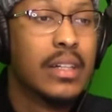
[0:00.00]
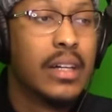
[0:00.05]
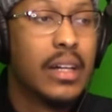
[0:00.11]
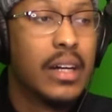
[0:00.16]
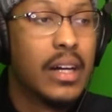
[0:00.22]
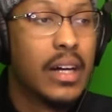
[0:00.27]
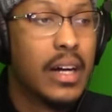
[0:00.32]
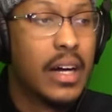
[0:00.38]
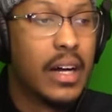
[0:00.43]

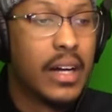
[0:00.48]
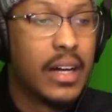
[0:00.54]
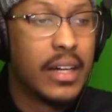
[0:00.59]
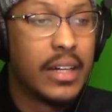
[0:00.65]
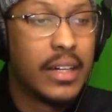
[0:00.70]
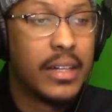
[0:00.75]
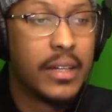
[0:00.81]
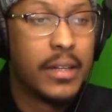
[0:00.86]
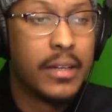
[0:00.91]
Uh,
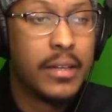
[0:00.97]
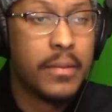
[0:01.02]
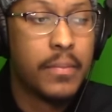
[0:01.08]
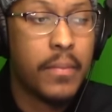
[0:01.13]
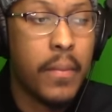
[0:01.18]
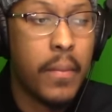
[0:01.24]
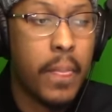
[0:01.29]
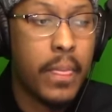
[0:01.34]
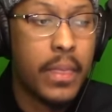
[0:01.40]

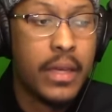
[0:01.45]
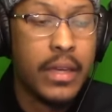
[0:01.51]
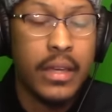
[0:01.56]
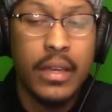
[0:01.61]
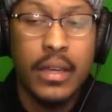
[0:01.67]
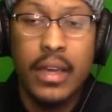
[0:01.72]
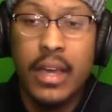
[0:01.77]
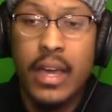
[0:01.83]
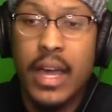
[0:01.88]

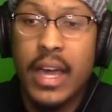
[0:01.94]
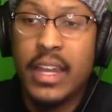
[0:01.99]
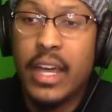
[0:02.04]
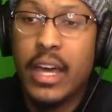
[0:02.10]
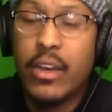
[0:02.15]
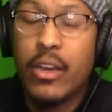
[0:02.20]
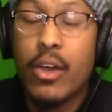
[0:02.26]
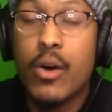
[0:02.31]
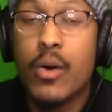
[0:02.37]
and
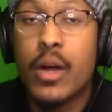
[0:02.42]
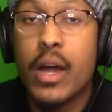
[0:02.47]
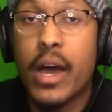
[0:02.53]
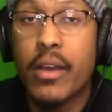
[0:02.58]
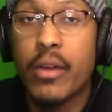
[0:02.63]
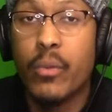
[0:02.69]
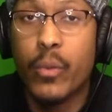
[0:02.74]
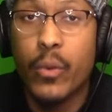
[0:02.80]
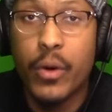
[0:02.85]
I know
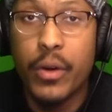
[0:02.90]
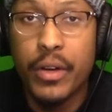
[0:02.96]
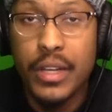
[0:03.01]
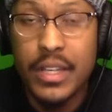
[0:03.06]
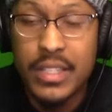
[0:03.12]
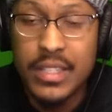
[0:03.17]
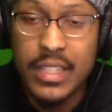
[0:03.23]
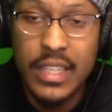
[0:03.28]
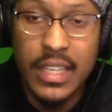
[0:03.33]
God of War
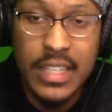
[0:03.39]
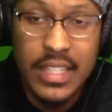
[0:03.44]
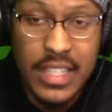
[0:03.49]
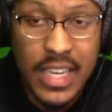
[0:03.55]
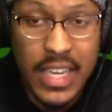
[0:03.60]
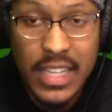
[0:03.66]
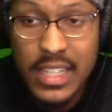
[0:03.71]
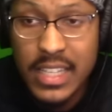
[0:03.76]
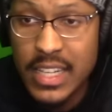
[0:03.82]
is, is
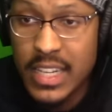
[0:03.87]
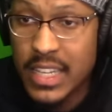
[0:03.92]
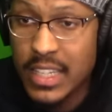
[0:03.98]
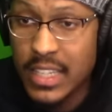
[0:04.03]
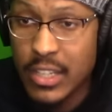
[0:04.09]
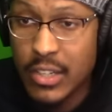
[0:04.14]
killing it.